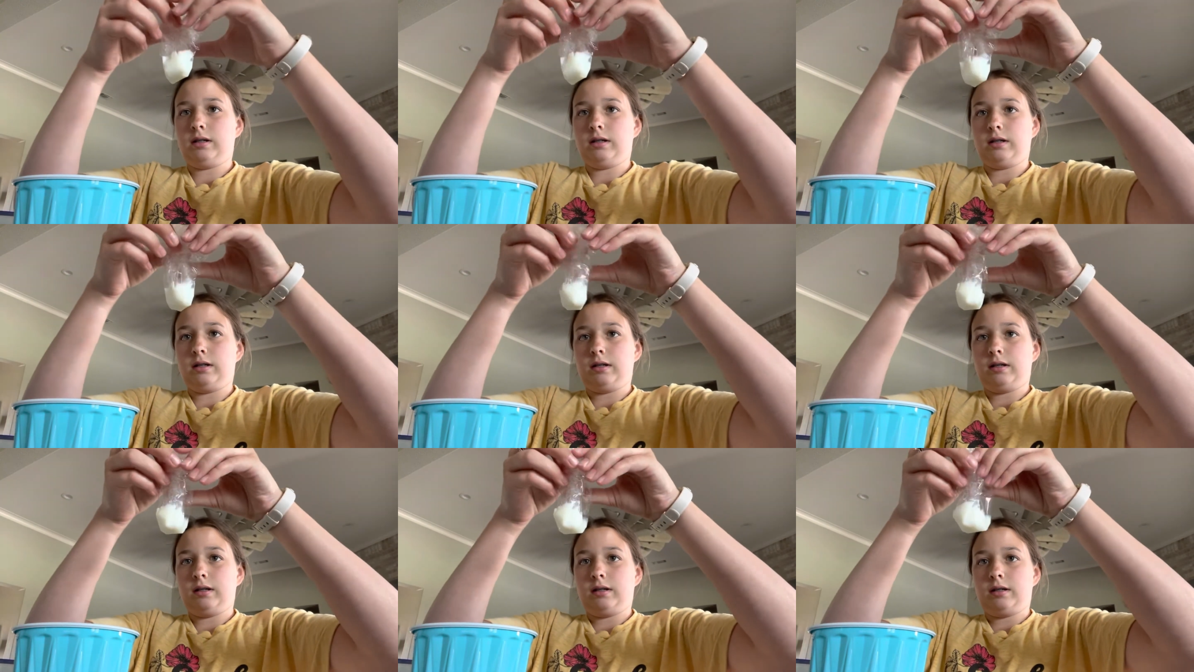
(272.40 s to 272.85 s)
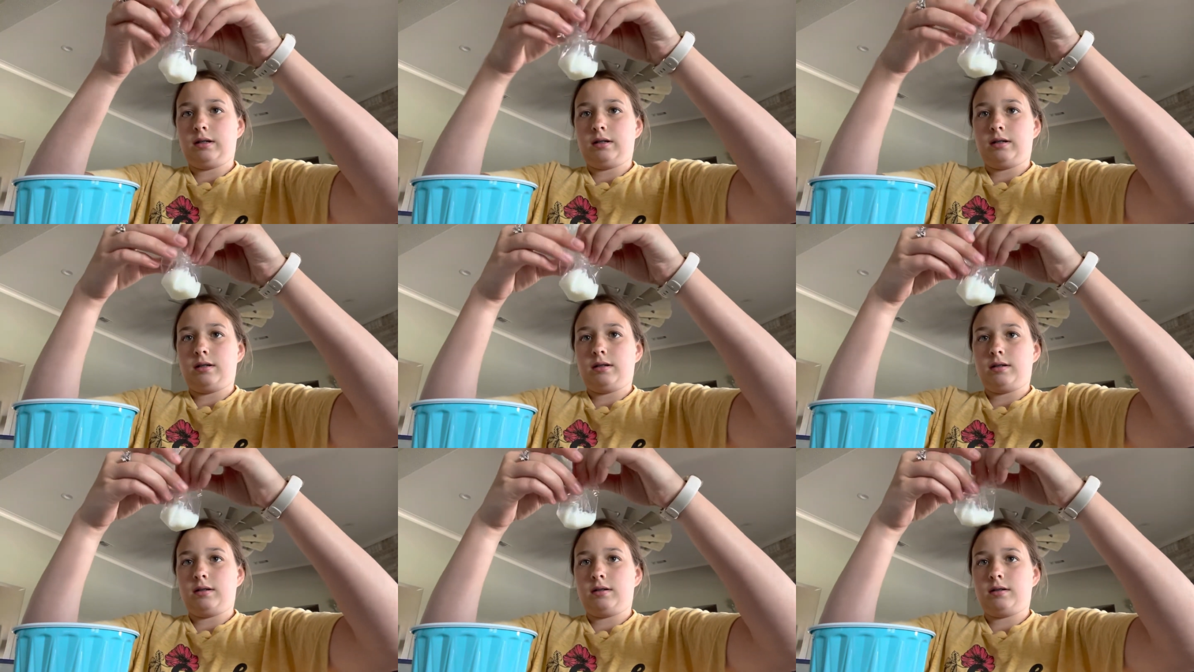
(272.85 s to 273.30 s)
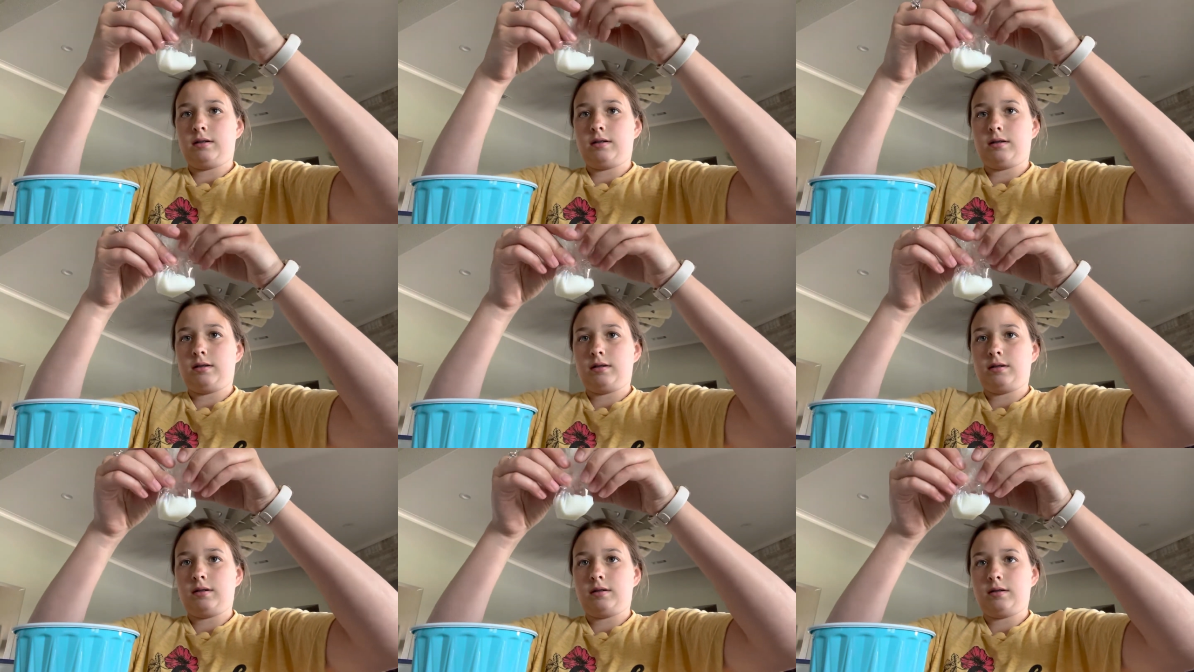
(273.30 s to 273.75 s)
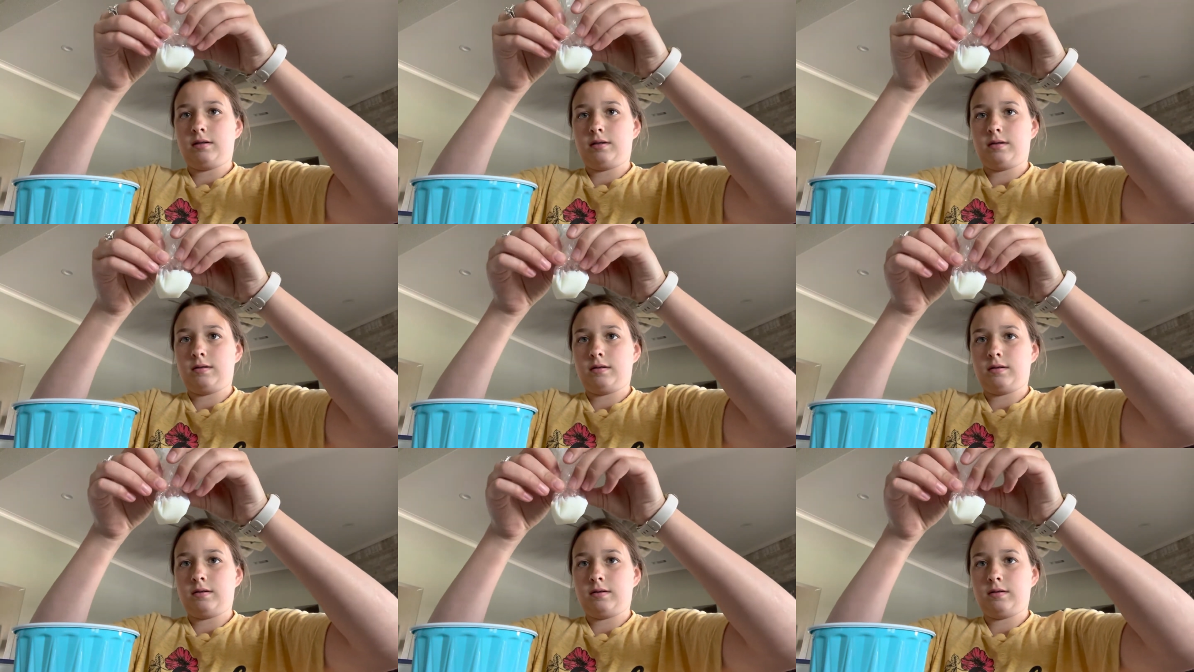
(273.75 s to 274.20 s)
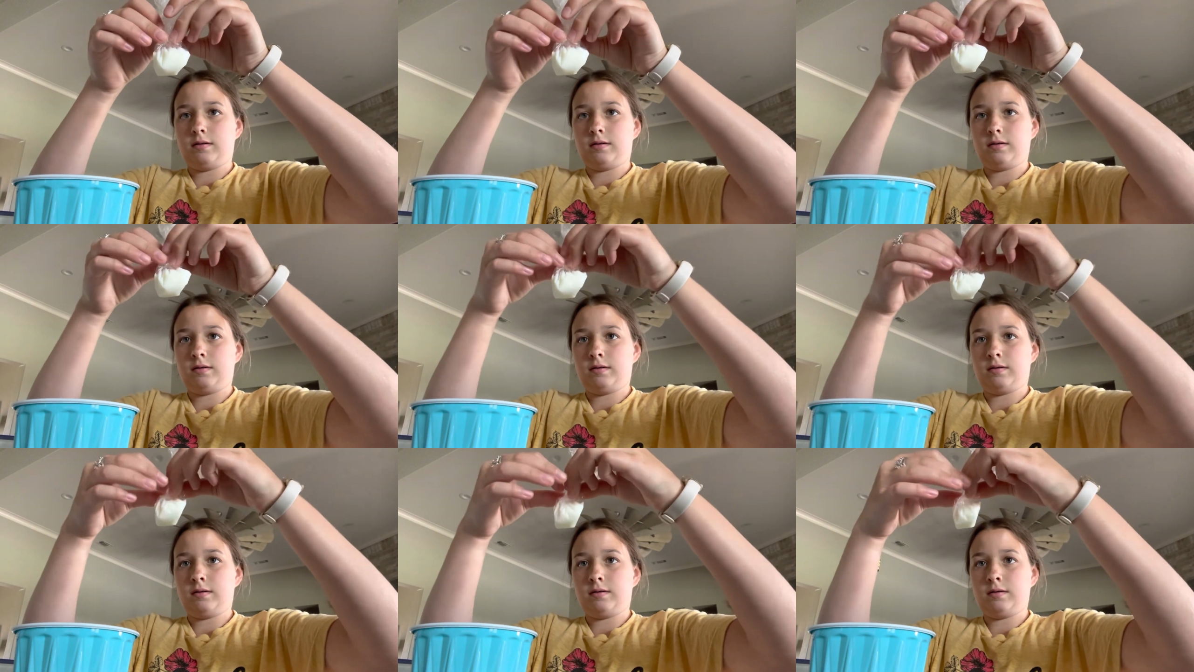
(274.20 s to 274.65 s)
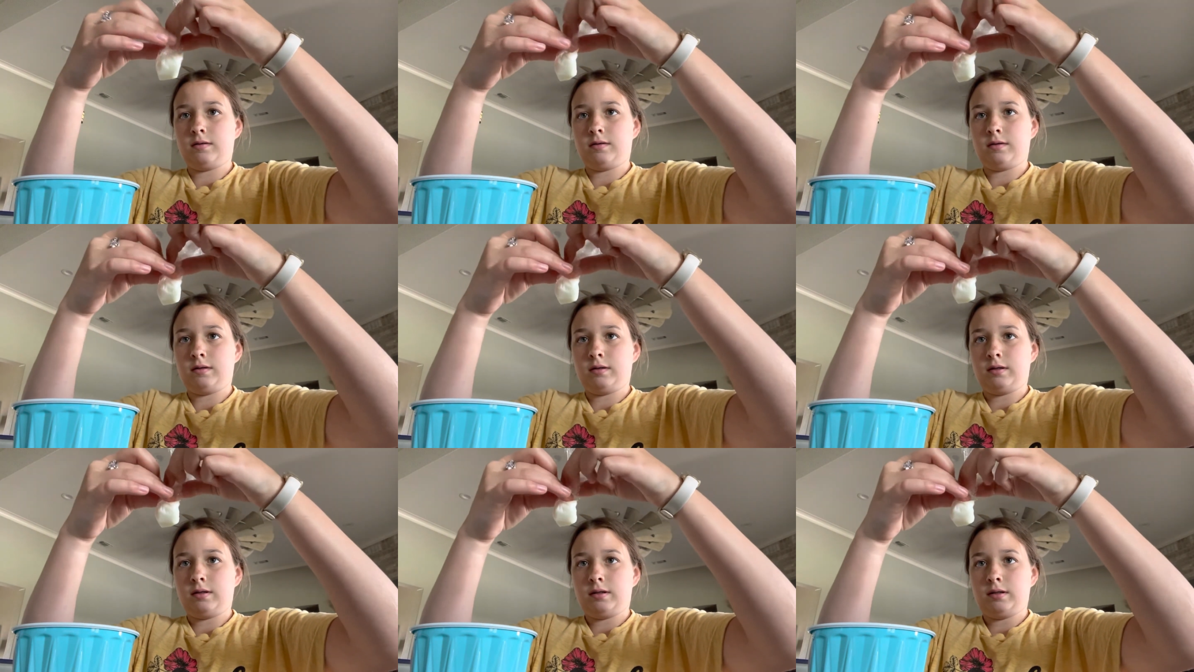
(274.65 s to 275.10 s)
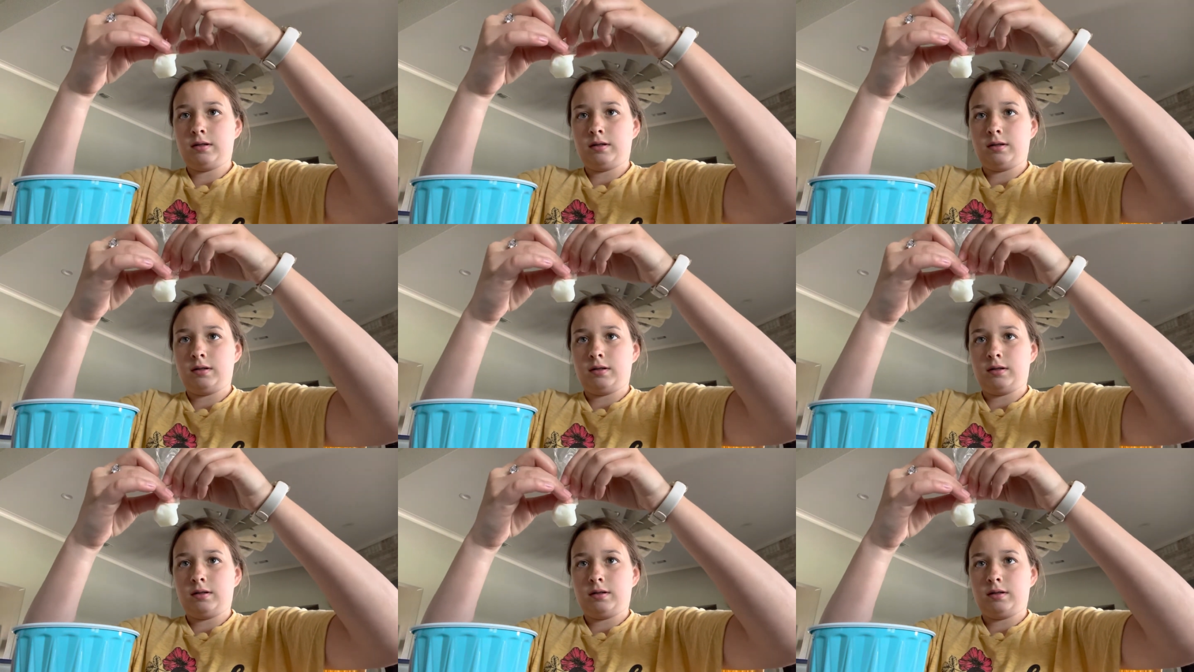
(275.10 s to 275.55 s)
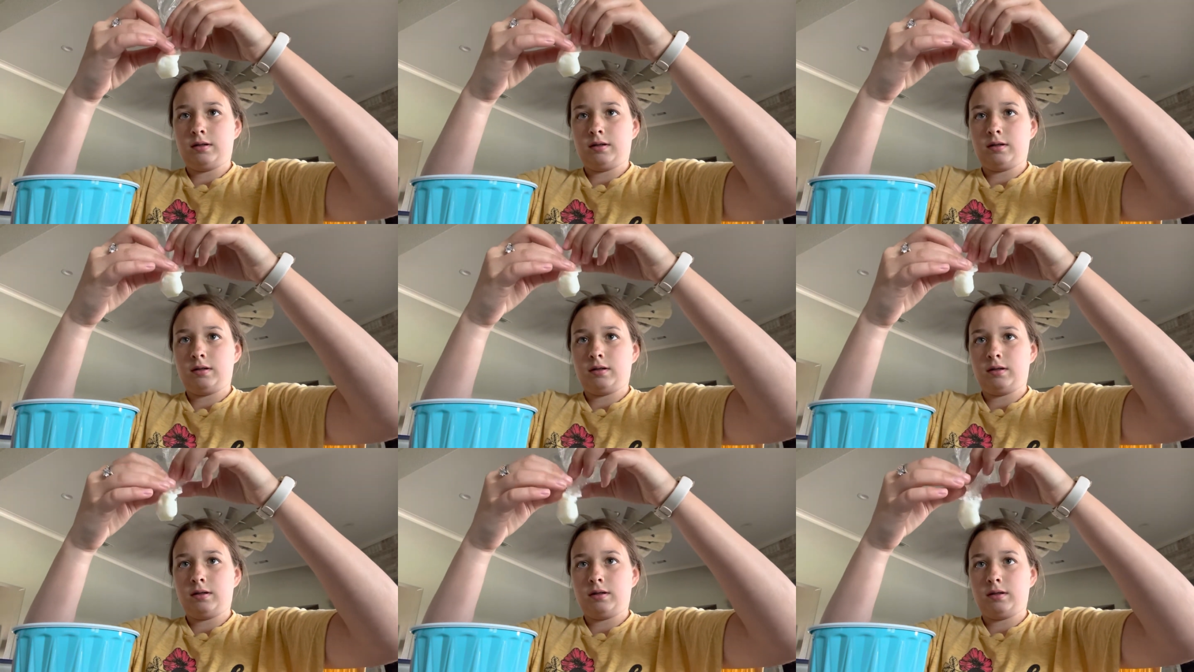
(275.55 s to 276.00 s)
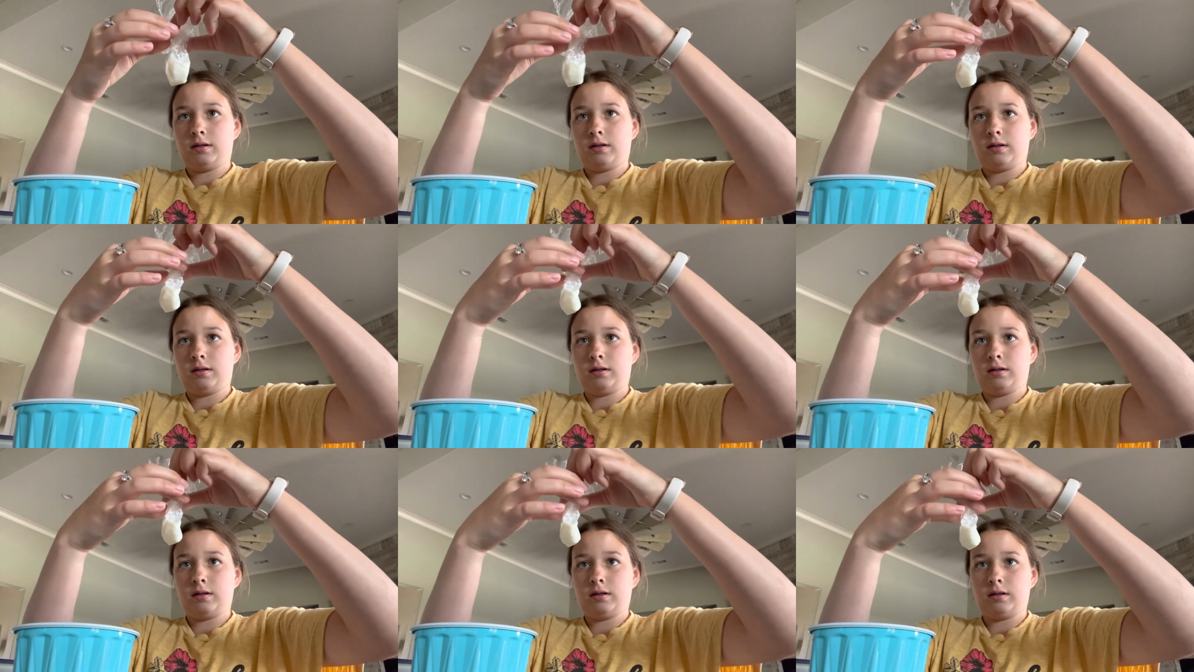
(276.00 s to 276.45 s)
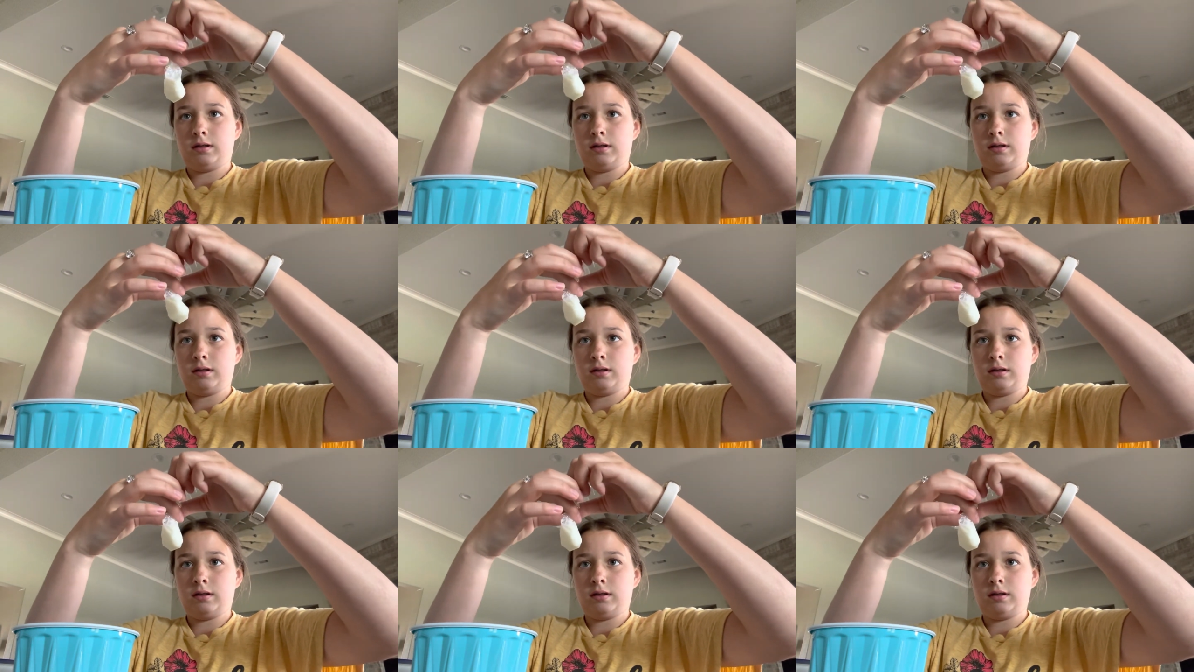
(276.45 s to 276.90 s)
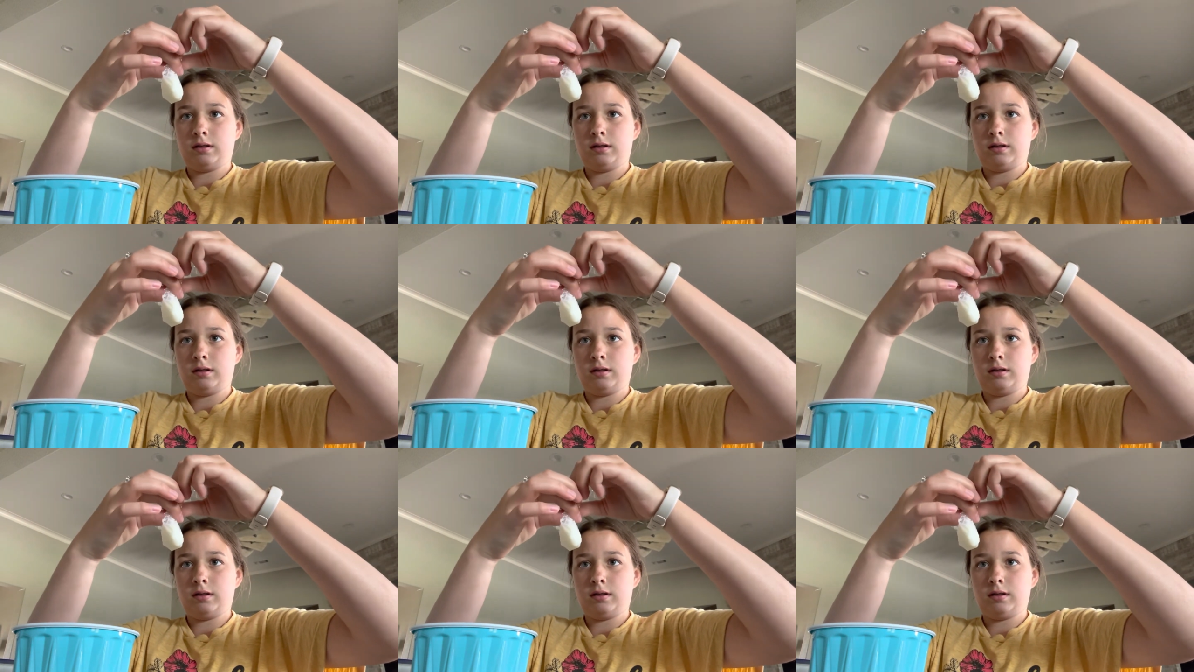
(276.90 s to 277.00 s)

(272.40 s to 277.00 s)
[no speech]